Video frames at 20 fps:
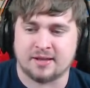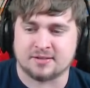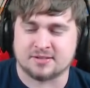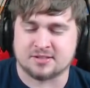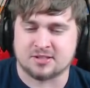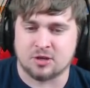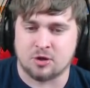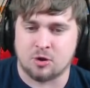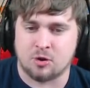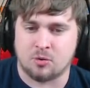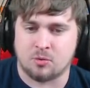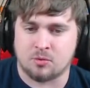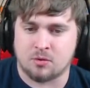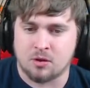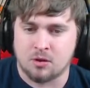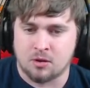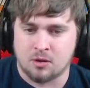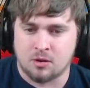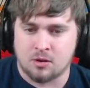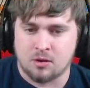So
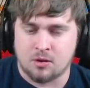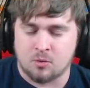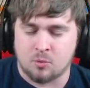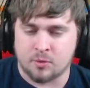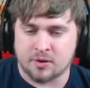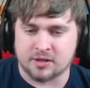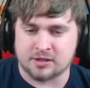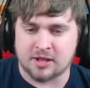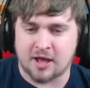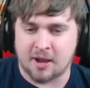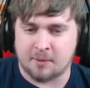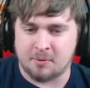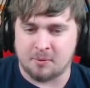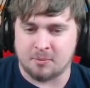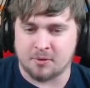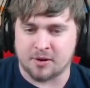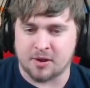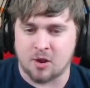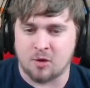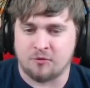what a lot of people
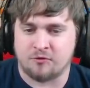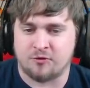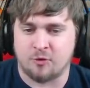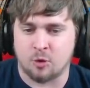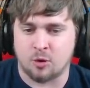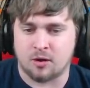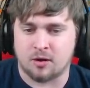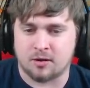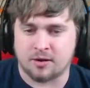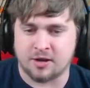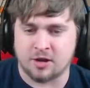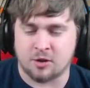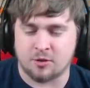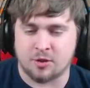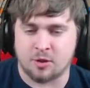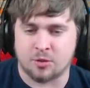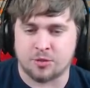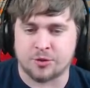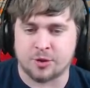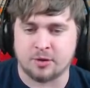go for,
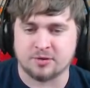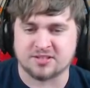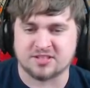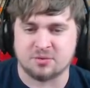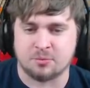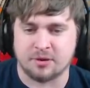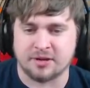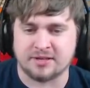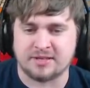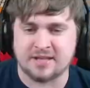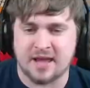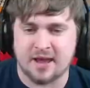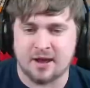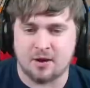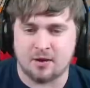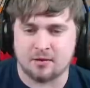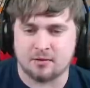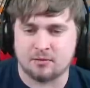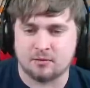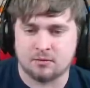they'll throw someone
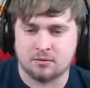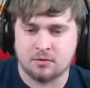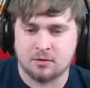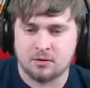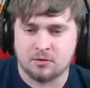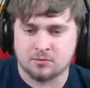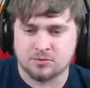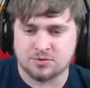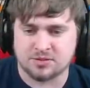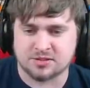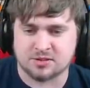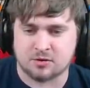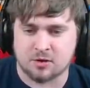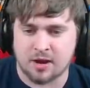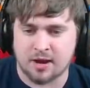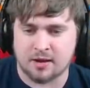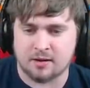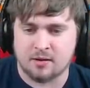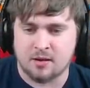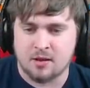down. It's
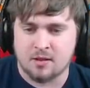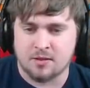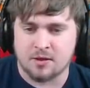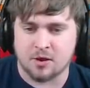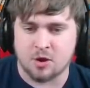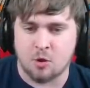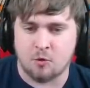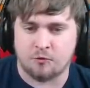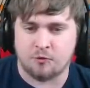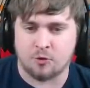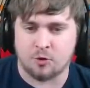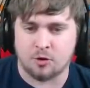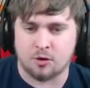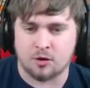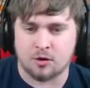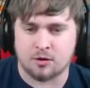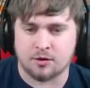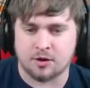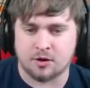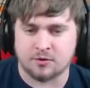great. They'll go
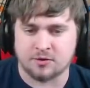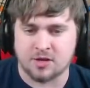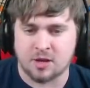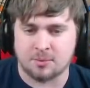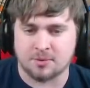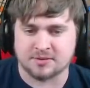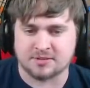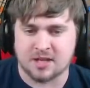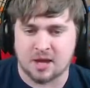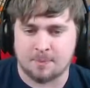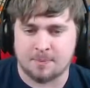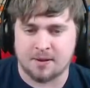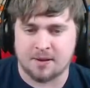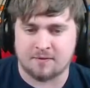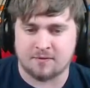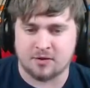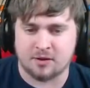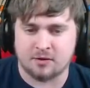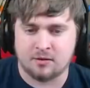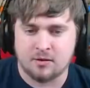for, double top
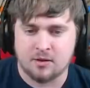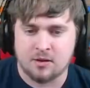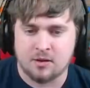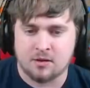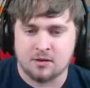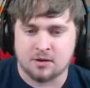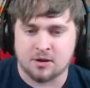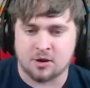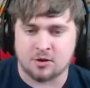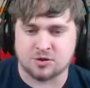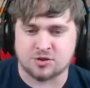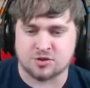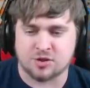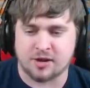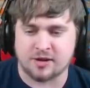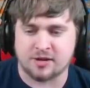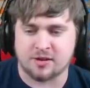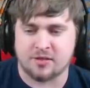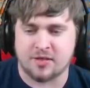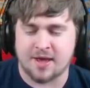heavy. Go straight
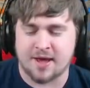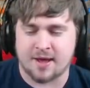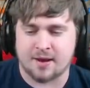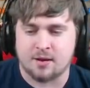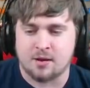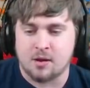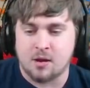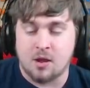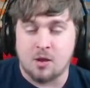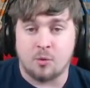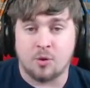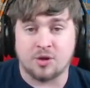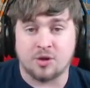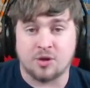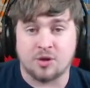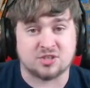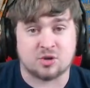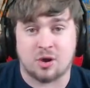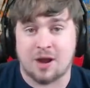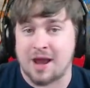into that, which
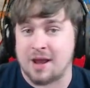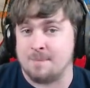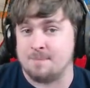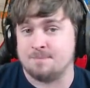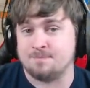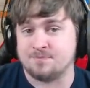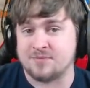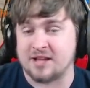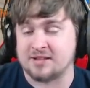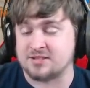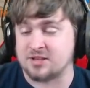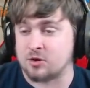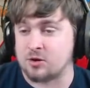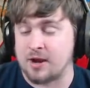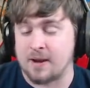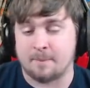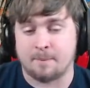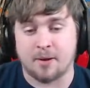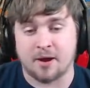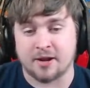is great. That's a
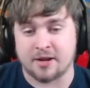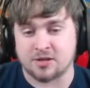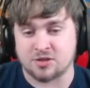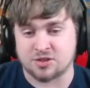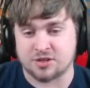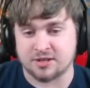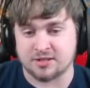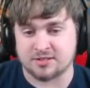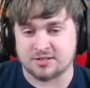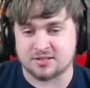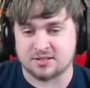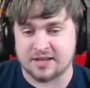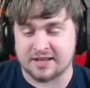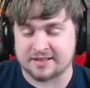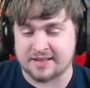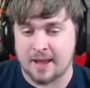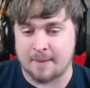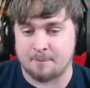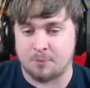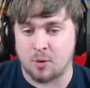great punish because at
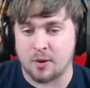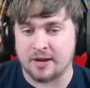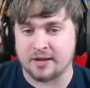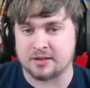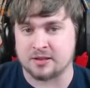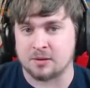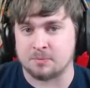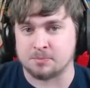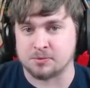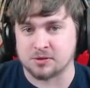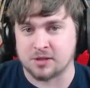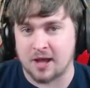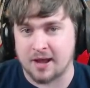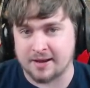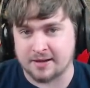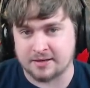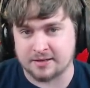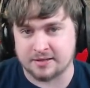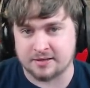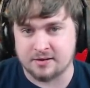that point they're
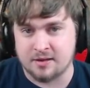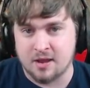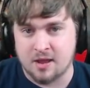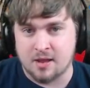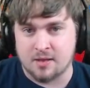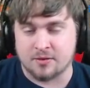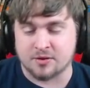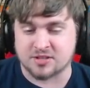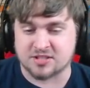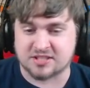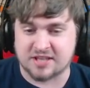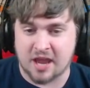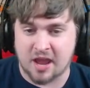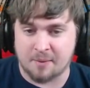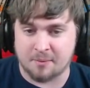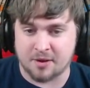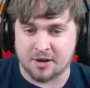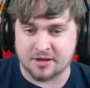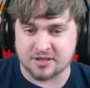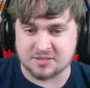blinded, their
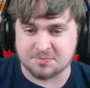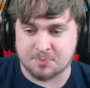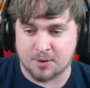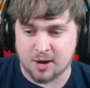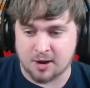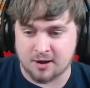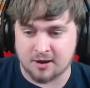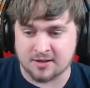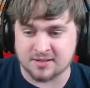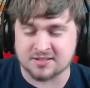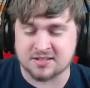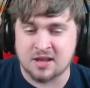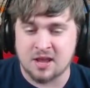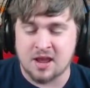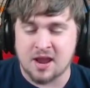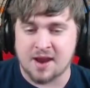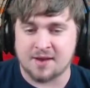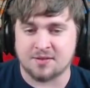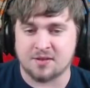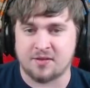stamina is paused,
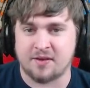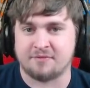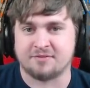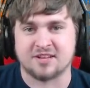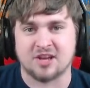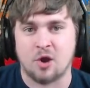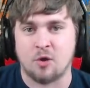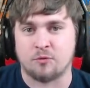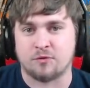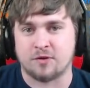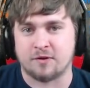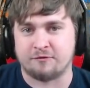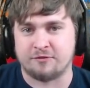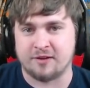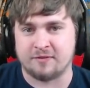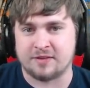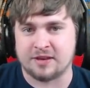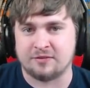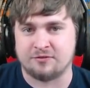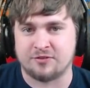and then they have to go for
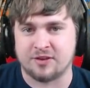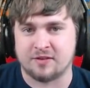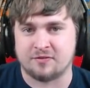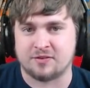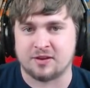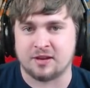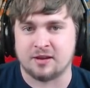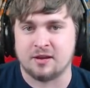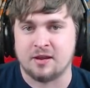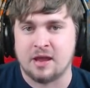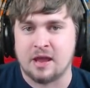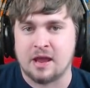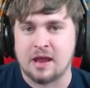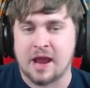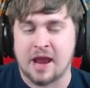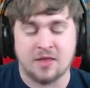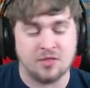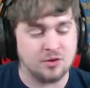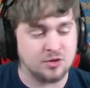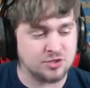50-50.
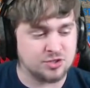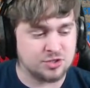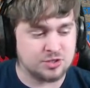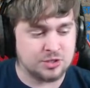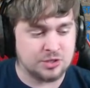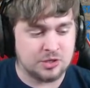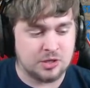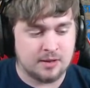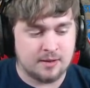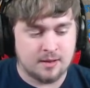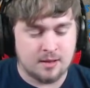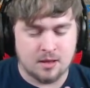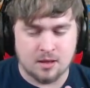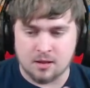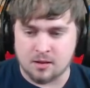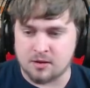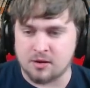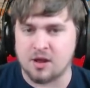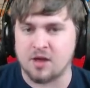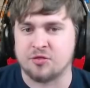And there's
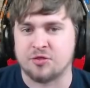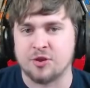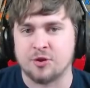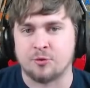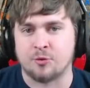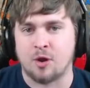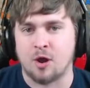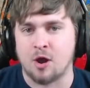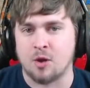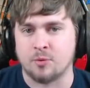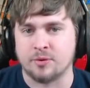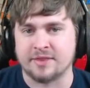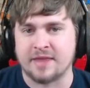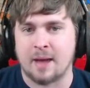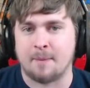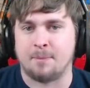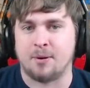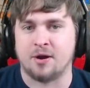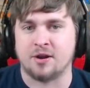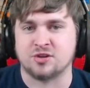nothing wrong with
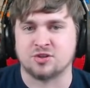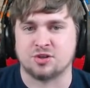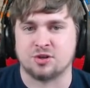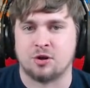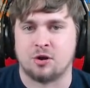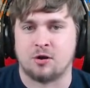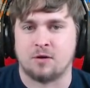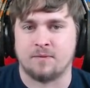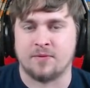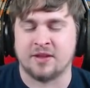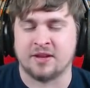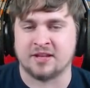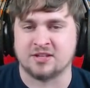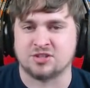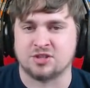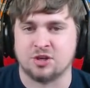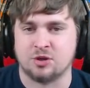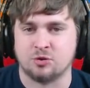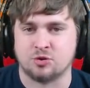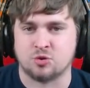that punish at all. They get
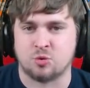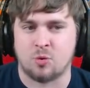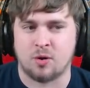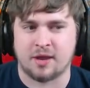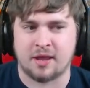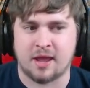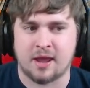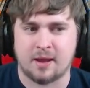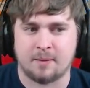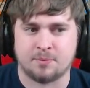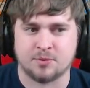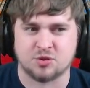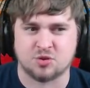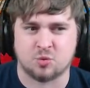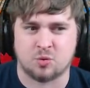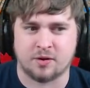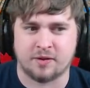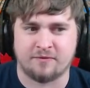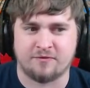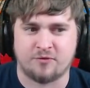you 28 plus
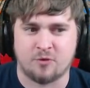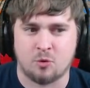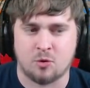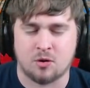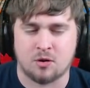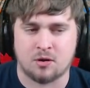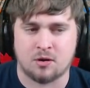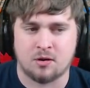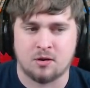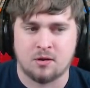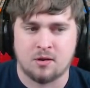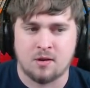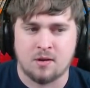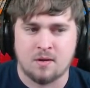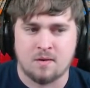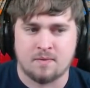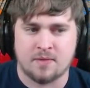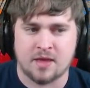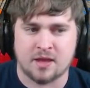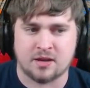24.
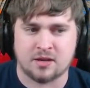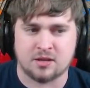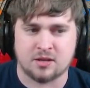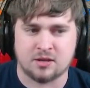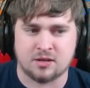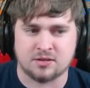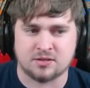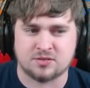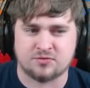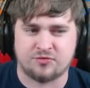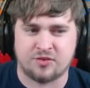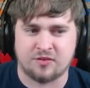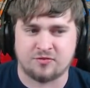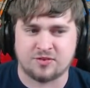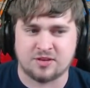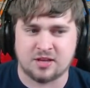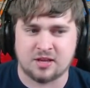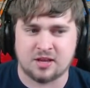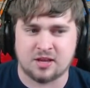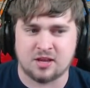That is
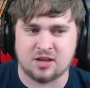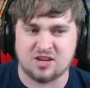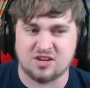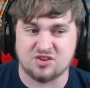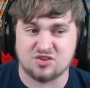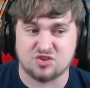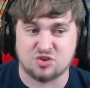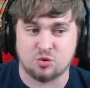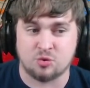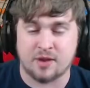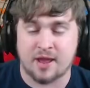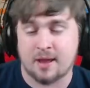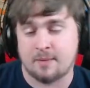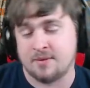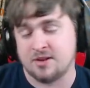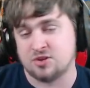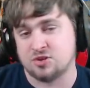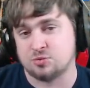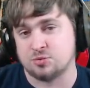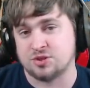52
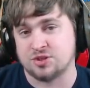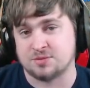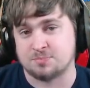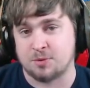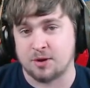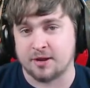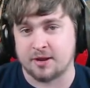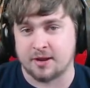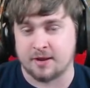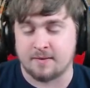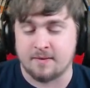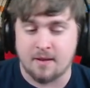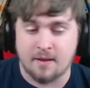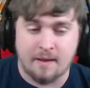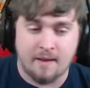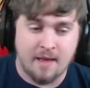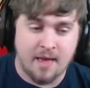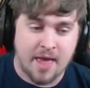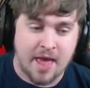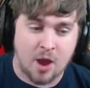damage, which is pretty good.
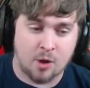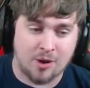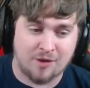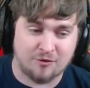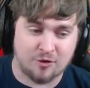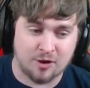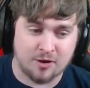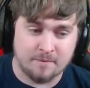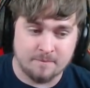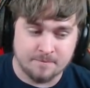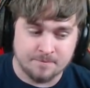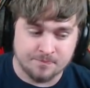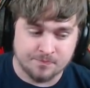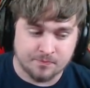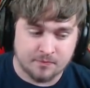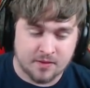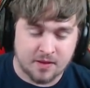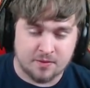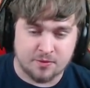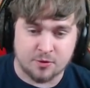However,
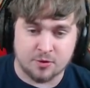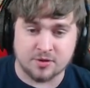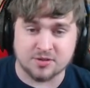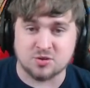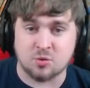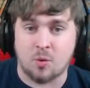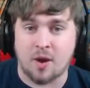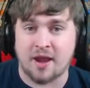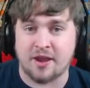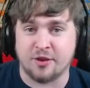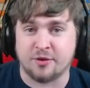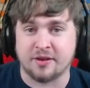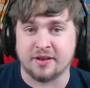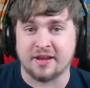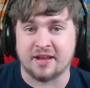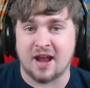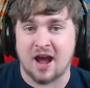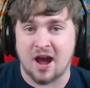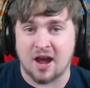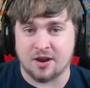there is a way you can
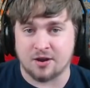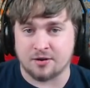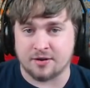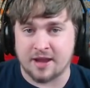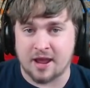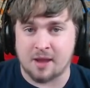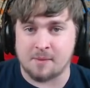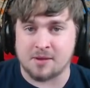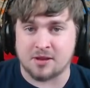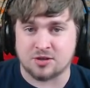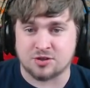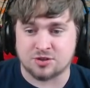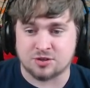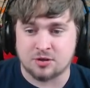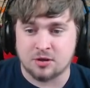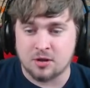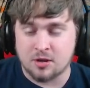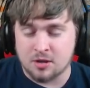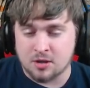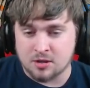get higher damage.
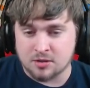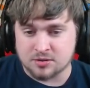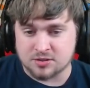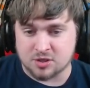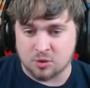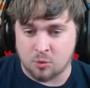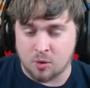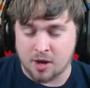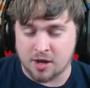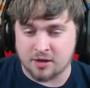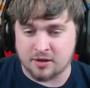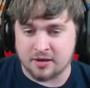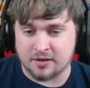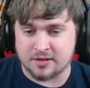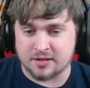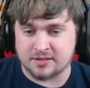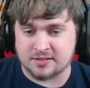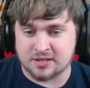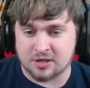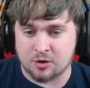So what you need
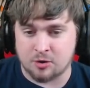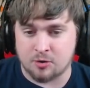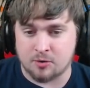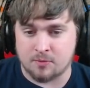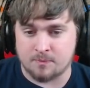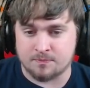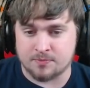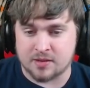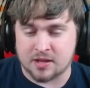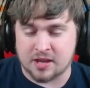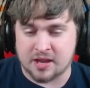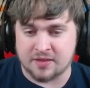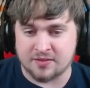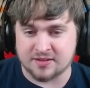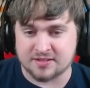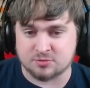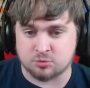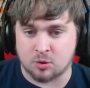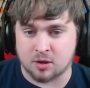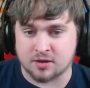to do, and
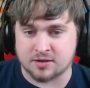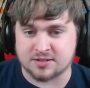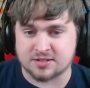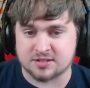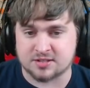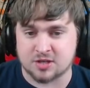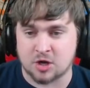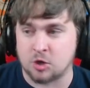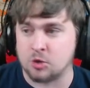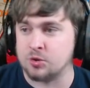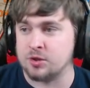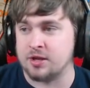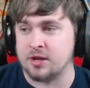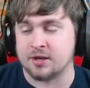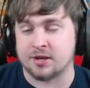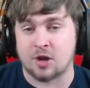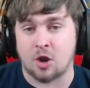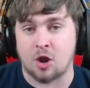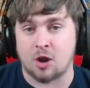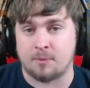this works only on
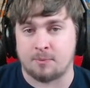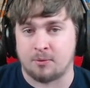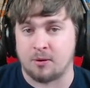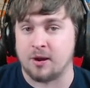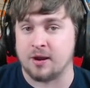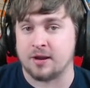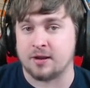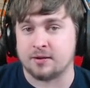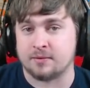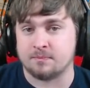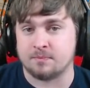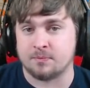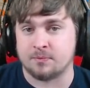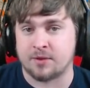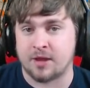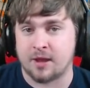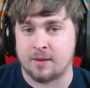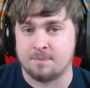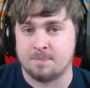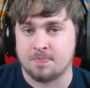guard break,
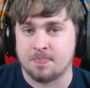okay?